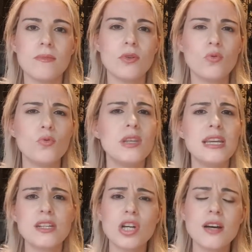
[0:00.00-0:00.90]
all
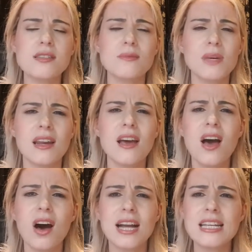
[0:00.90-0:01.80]
the adjustment.
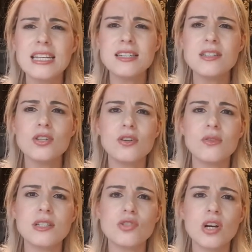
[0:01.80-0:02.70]
I needed
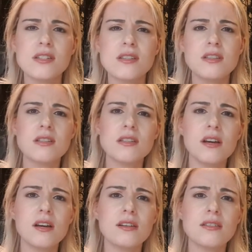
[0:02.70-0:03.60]
to adjust the
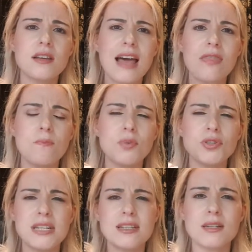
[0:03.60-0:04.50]
skirt and the
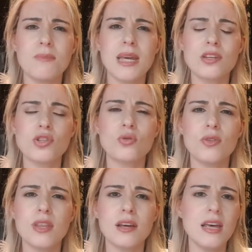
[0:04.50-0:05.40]
bodice to make sure
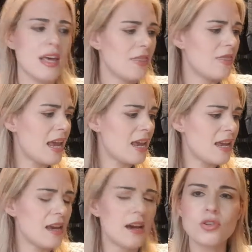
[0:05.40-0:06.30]
that
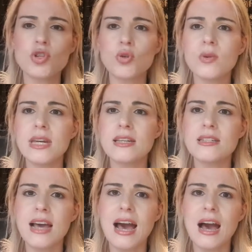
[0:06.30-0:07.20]
they
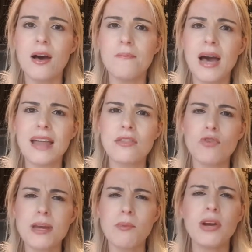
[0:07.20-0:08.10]
joined at the
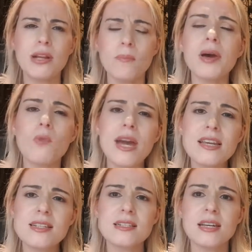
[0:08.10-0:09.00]
right point on my
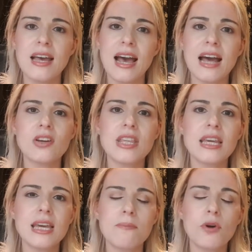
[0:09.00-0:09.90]
waist, and I
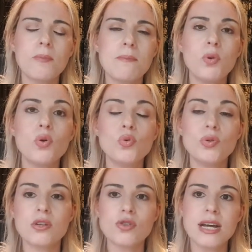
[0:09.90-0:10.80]
think it probably
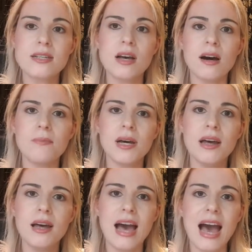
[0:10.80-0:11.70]
pulled the dress up,
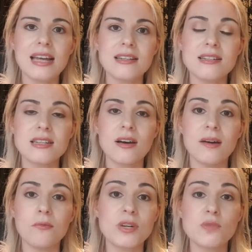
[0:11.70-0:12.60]
and
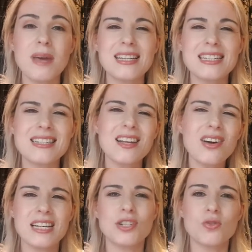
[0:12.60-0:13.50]
which made it
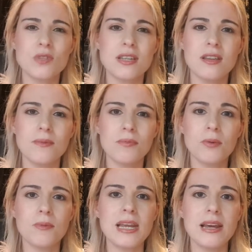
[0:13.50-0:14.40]
slightly shorter than
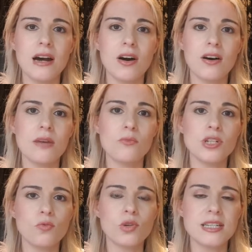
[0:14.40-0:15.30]
probably I would
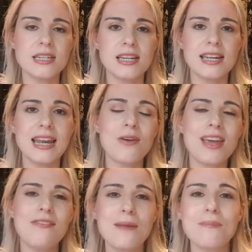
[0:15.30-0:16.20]
have wanted it. Now,
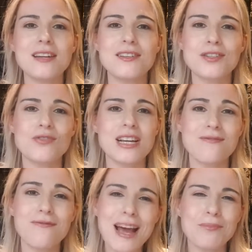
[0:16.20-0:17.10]
if it had been in a
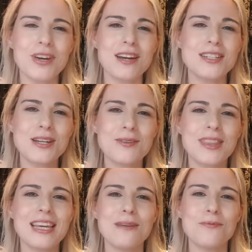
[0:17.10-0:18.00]
stretched fabric, I don't
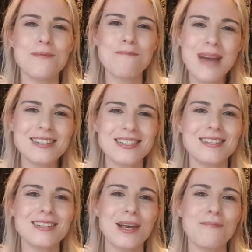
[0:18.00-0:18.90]
think it would have
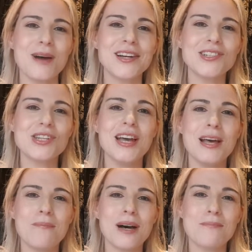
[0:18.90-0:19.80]
mattered so much,
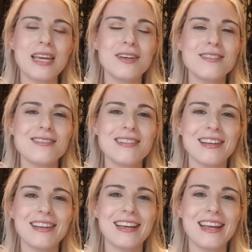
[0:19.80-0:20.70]
but because
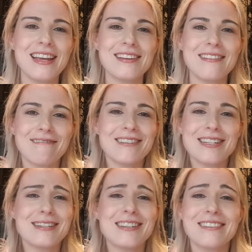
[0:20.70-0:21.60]
it
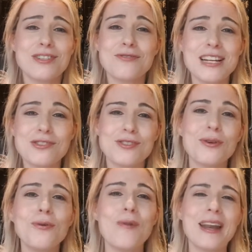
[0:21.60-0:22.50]
doesn't stretch at
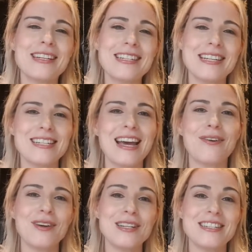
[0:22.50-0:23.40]
all, when I sit
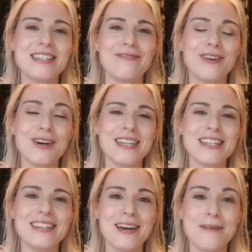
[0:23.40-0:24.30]
down, I did
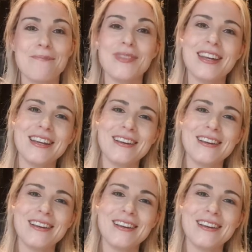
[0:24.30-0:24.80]
find that it